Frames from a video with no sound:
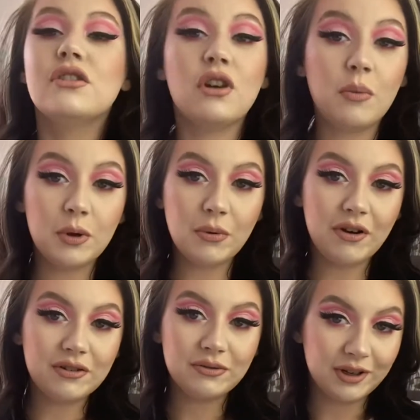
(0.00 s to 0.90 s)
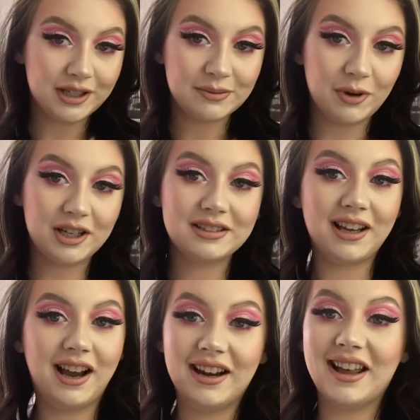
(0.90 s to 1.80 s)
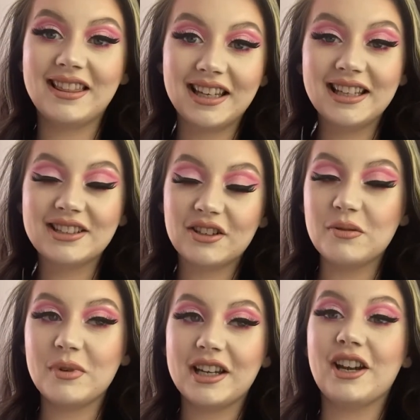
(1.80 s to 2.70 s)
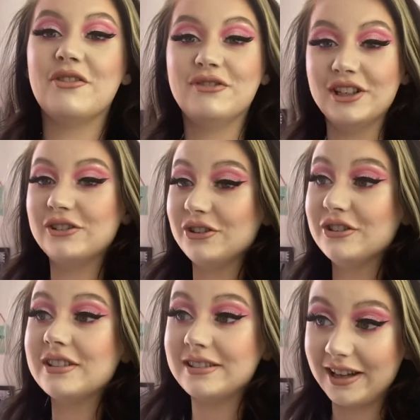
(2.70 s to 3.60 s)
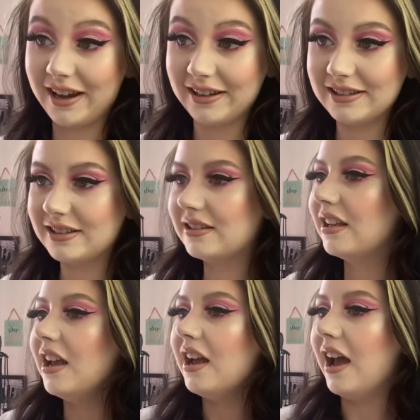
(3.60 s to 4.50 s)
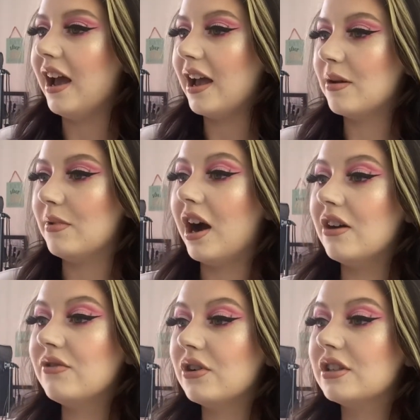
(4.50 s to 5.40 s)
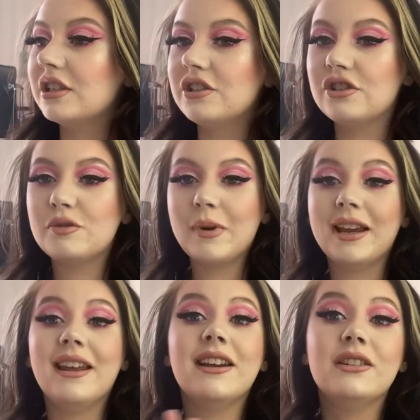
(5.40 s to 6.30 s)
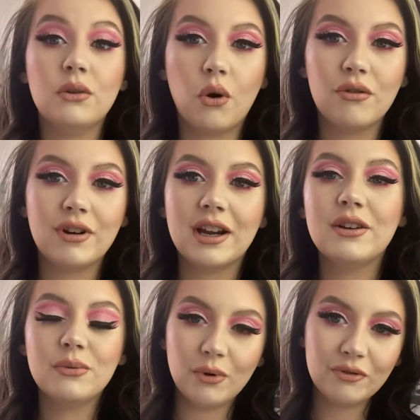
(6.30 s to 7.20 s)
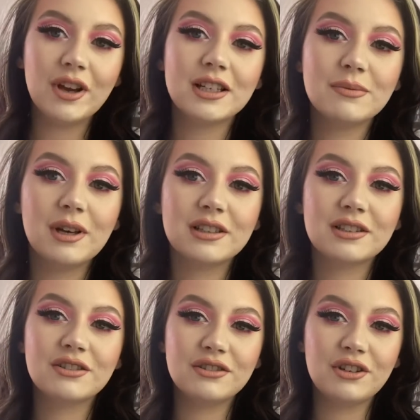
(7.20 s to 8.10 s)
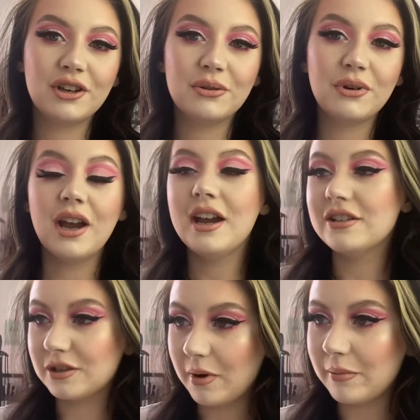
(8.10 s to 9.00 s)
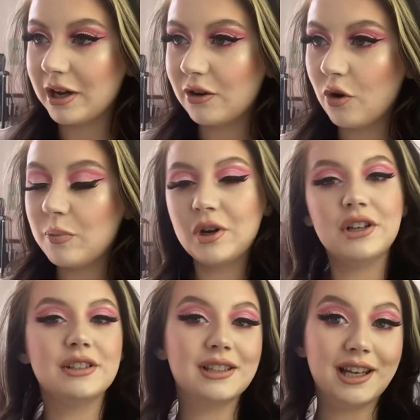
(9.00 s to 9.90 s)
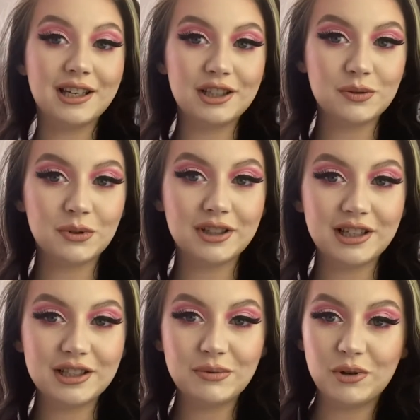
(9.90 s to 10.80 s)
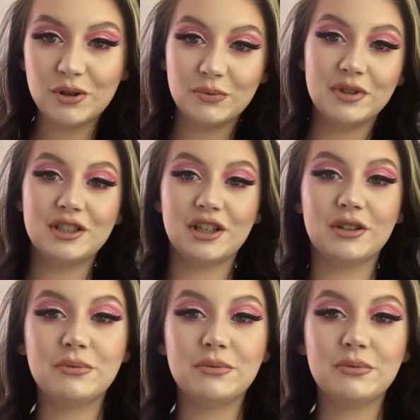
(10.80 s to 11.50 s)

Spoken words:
I'll be wearing a face mask and I think it's gonna be a real good test. I've honestly just been ignoring what face masks do to my makeup because it is what it is. What can we do?